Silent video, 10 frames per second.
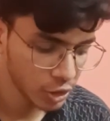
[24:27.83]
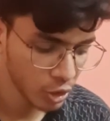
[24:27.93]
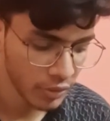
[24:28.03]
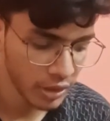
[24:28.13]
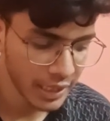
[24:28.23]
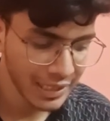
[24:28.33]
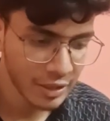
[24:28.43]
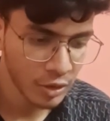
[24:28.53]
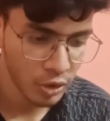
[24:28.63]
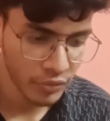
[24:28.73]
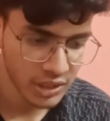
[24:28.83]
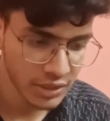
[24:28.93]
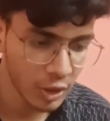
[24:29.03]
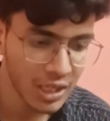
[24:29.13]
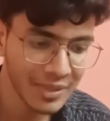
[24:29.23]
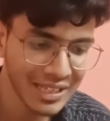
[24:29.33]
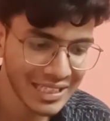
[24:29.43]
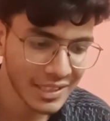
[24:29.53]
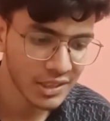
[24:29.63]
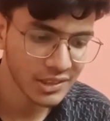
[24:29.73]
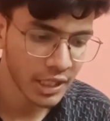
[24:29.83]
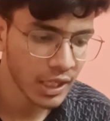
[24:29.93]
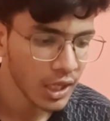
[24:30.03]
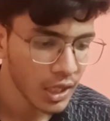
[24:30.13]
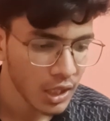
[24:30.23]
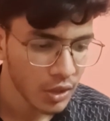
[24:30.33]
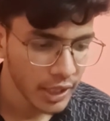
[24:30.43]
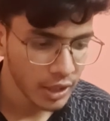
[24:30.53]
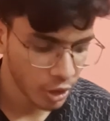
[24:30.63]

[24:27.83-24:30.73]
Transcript: So I will write node. First of all let me clear the screen, right?